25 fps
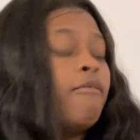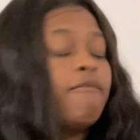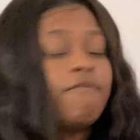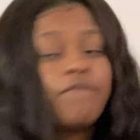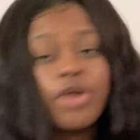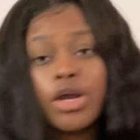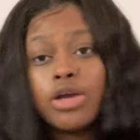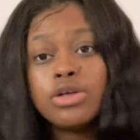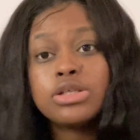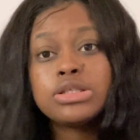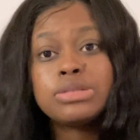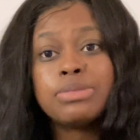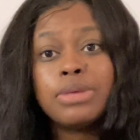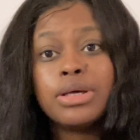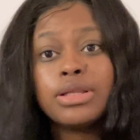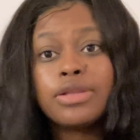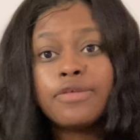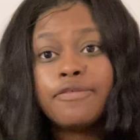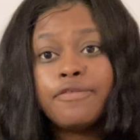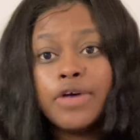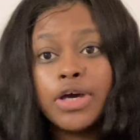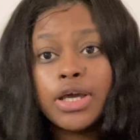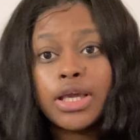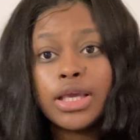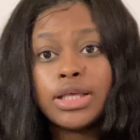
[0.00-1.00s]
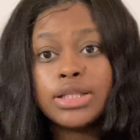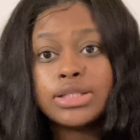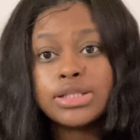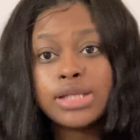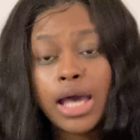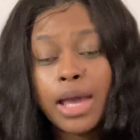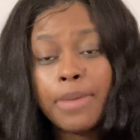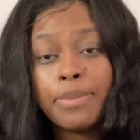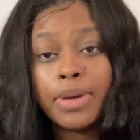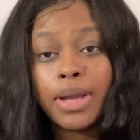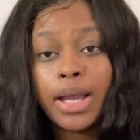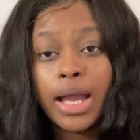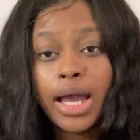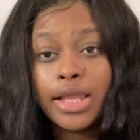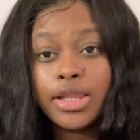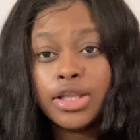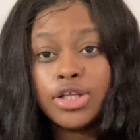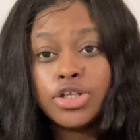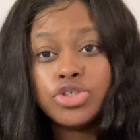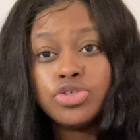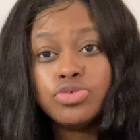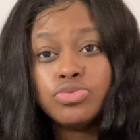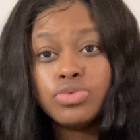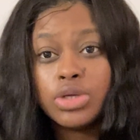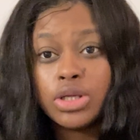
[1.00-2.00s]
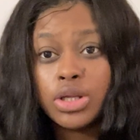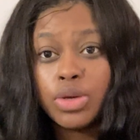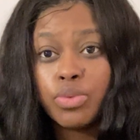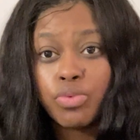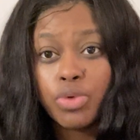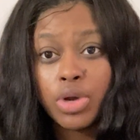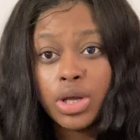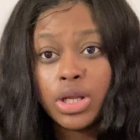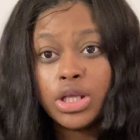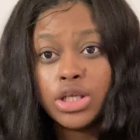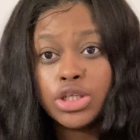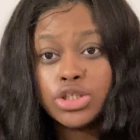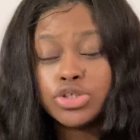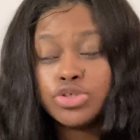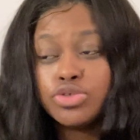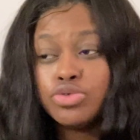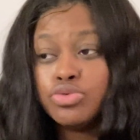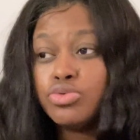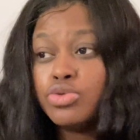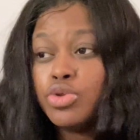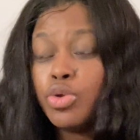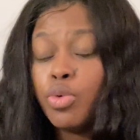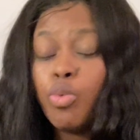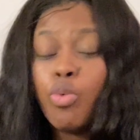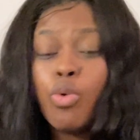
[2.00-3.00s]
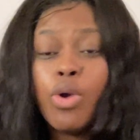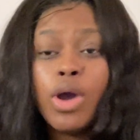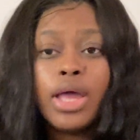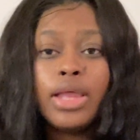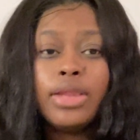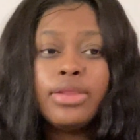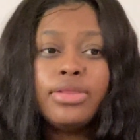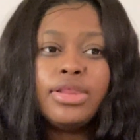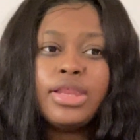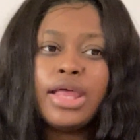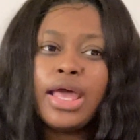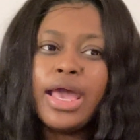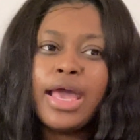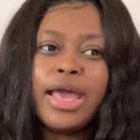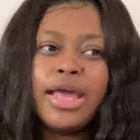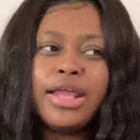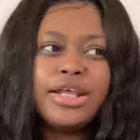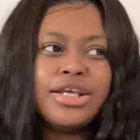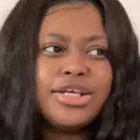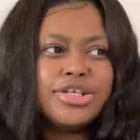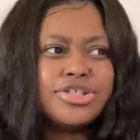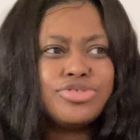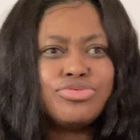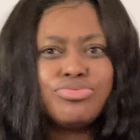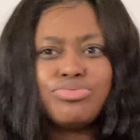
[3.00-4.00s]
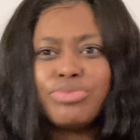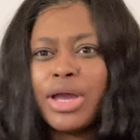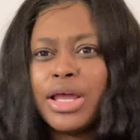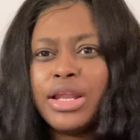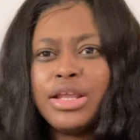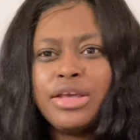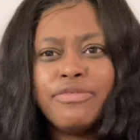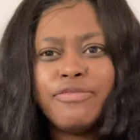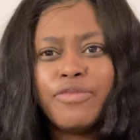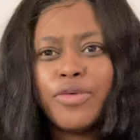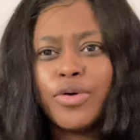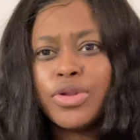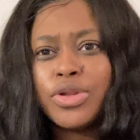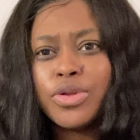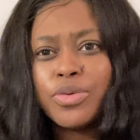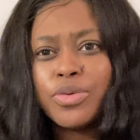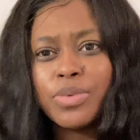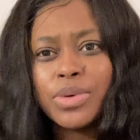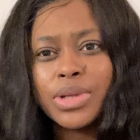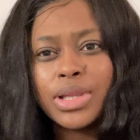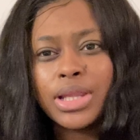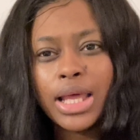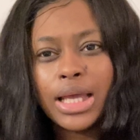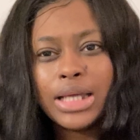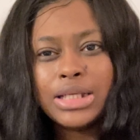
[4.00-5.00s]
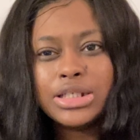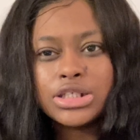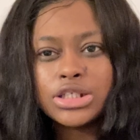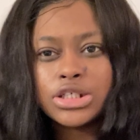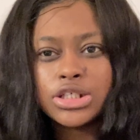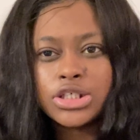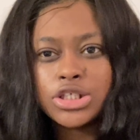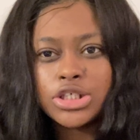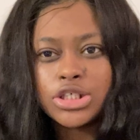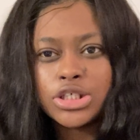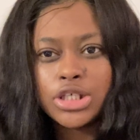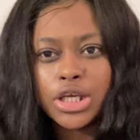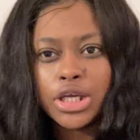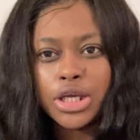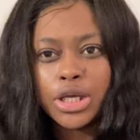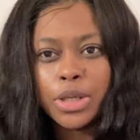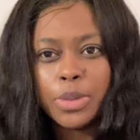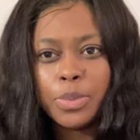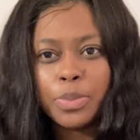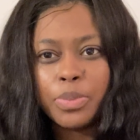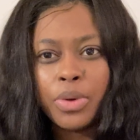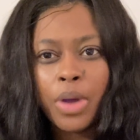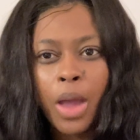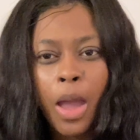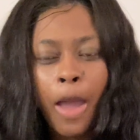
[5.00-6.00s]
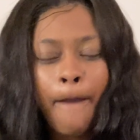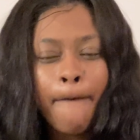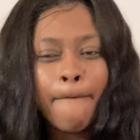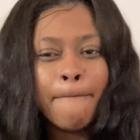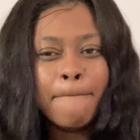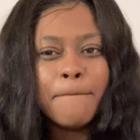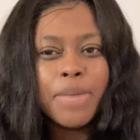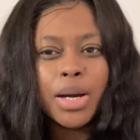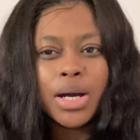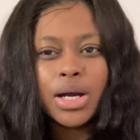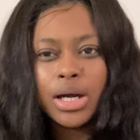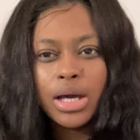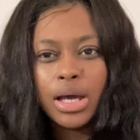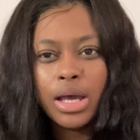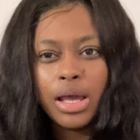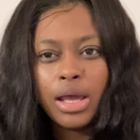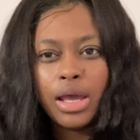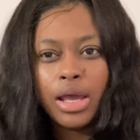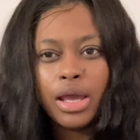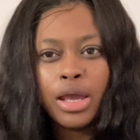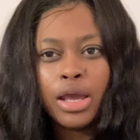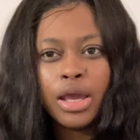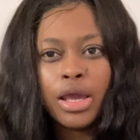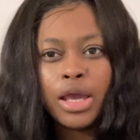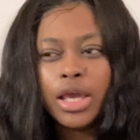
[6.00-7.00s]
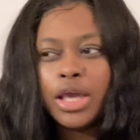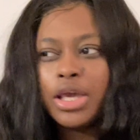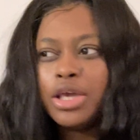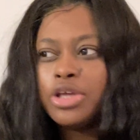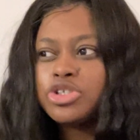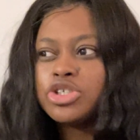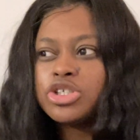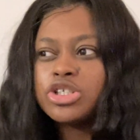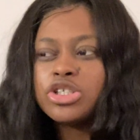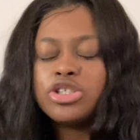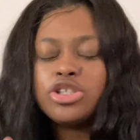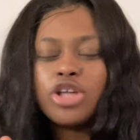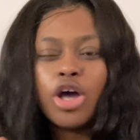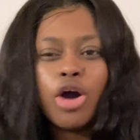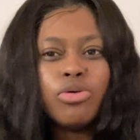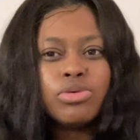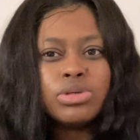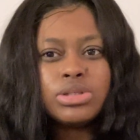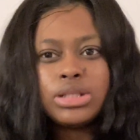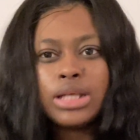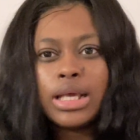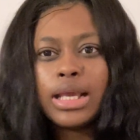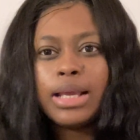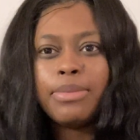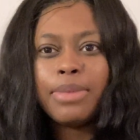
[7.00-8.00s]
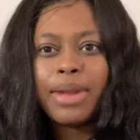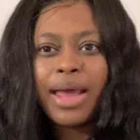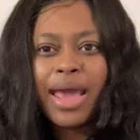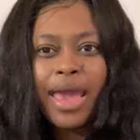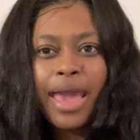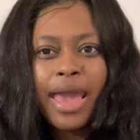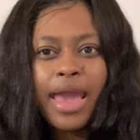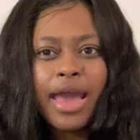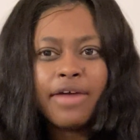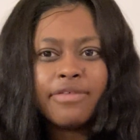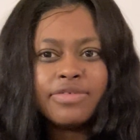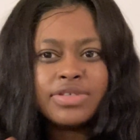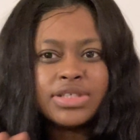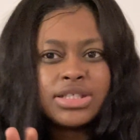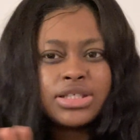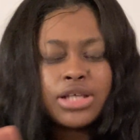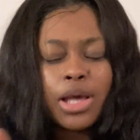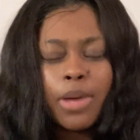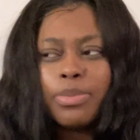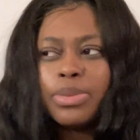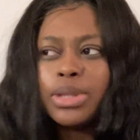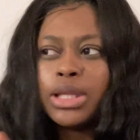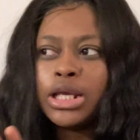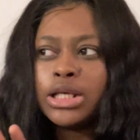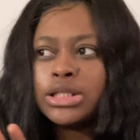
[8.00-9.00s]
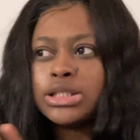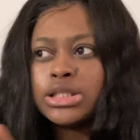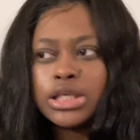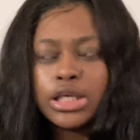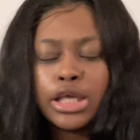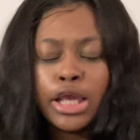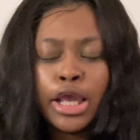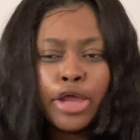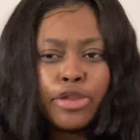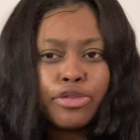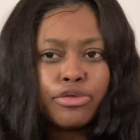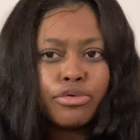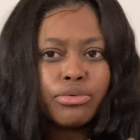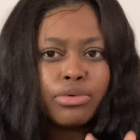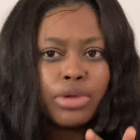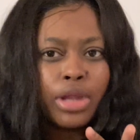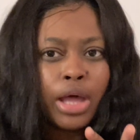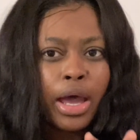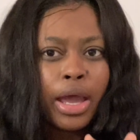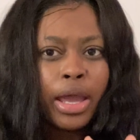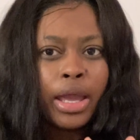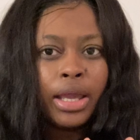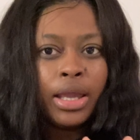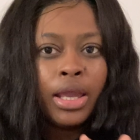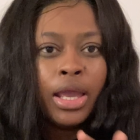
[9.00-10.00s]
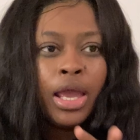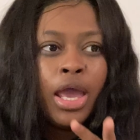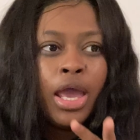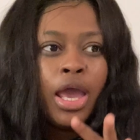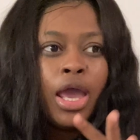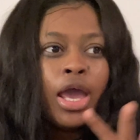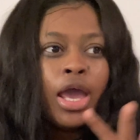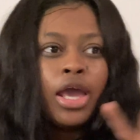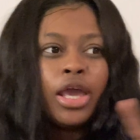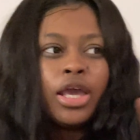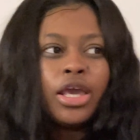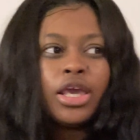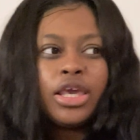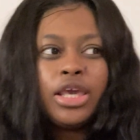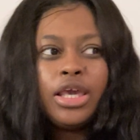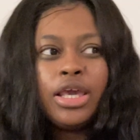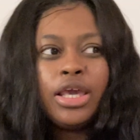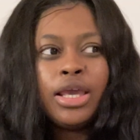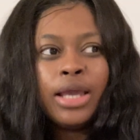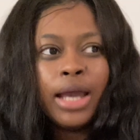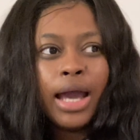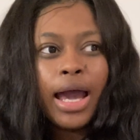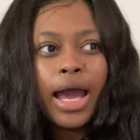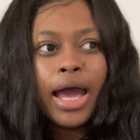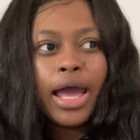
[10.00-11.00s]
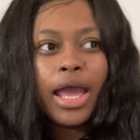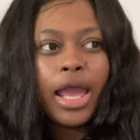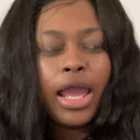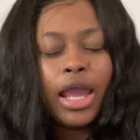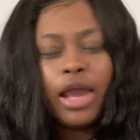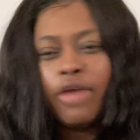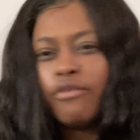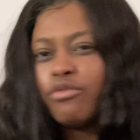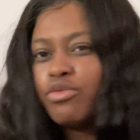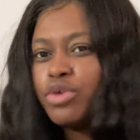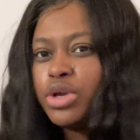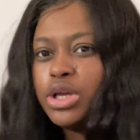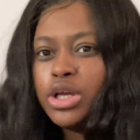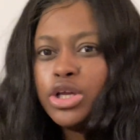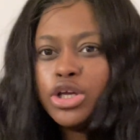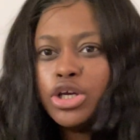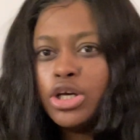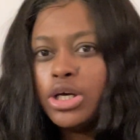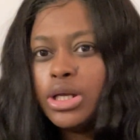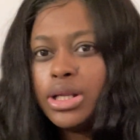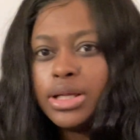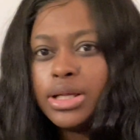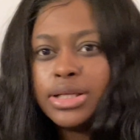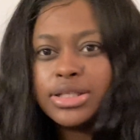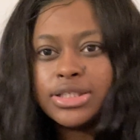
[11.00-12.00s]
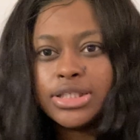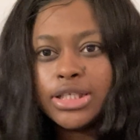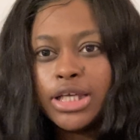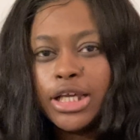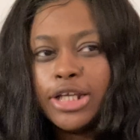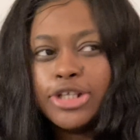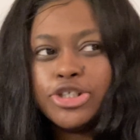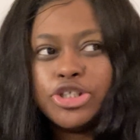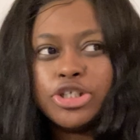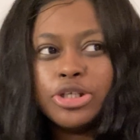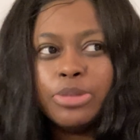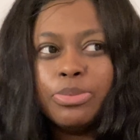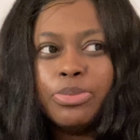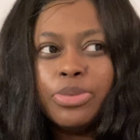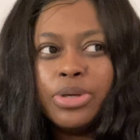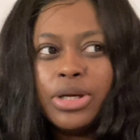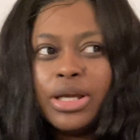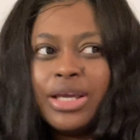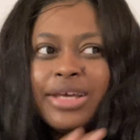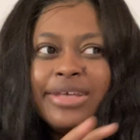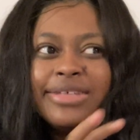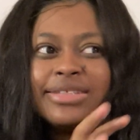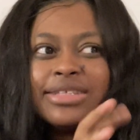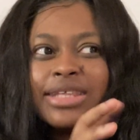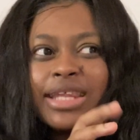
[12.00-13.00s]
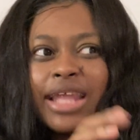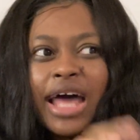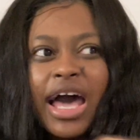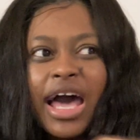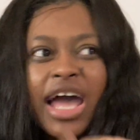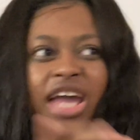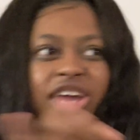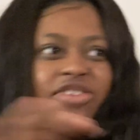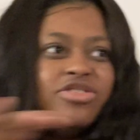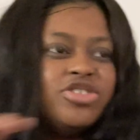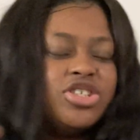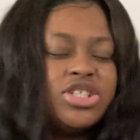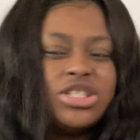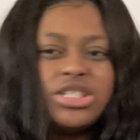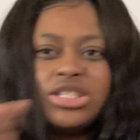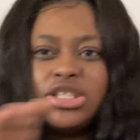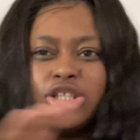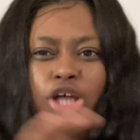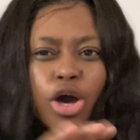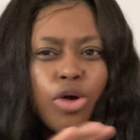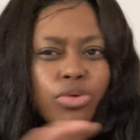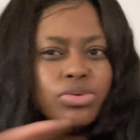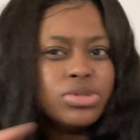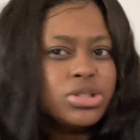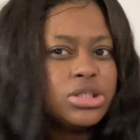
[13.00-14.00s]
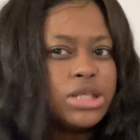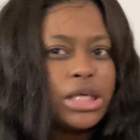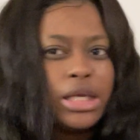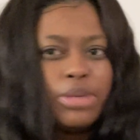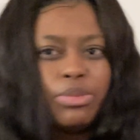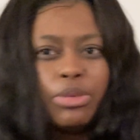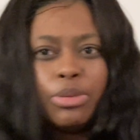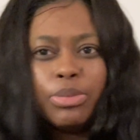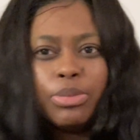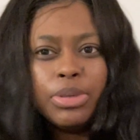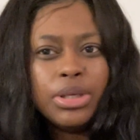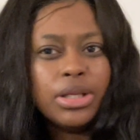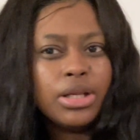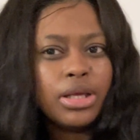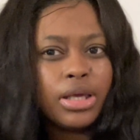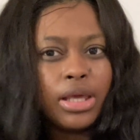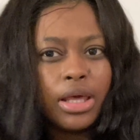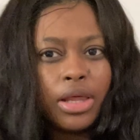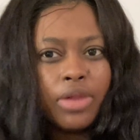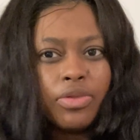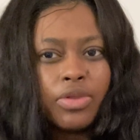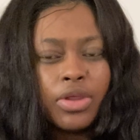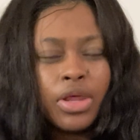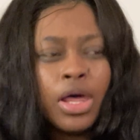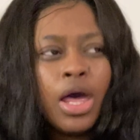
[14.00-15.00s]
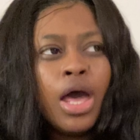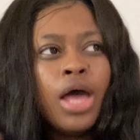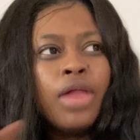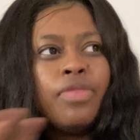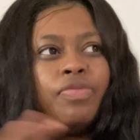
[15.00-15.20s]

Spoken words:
First motherfucking type of guy that you can run into, the one that is ready for the relationship, but he just don't seem to have something together. Like, he got every good intention, but his life just don't seem to be together.